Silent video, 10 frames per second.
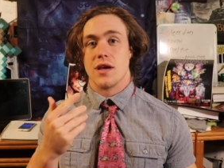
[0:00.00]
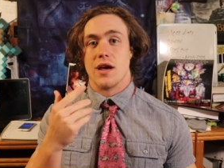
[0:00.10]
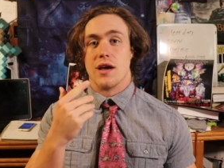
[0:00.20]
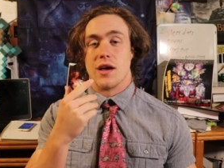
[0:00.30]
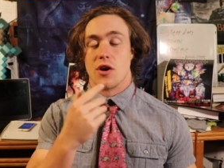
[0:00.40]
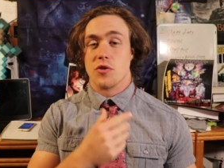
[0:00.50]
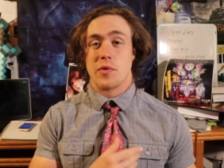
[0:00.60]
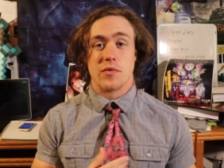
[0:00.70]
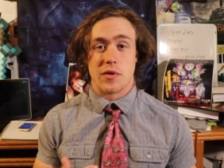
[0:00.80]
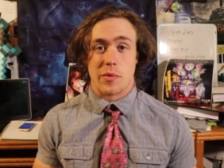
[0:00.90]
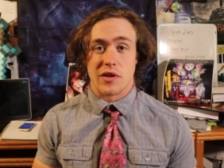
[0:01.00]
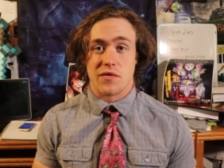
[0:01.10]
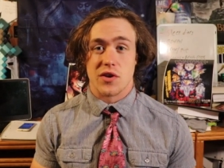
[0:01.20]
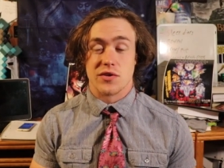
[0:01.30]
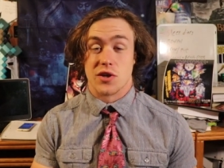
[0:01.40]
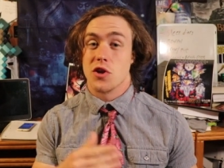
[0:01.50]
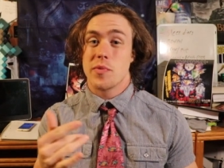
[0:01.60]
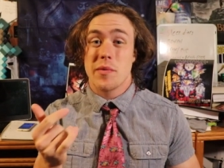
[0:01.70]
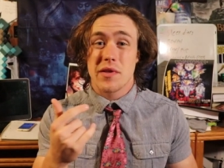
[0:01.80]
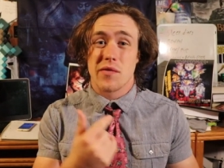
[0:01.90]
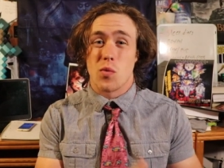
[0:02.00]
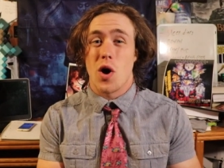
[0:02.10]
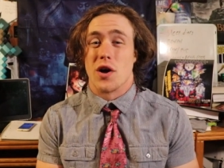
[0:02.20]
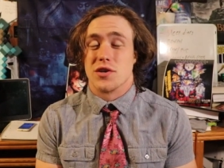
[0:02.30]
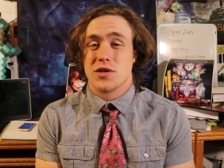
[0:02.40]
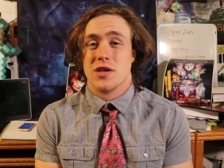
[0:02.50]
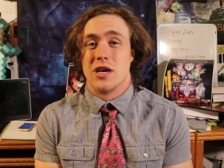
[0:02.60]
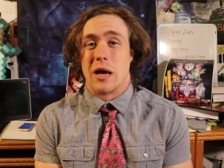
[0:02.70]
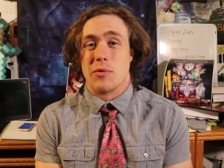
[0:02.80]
and, uh, and all the people that have been in the videos and all the people that have watched.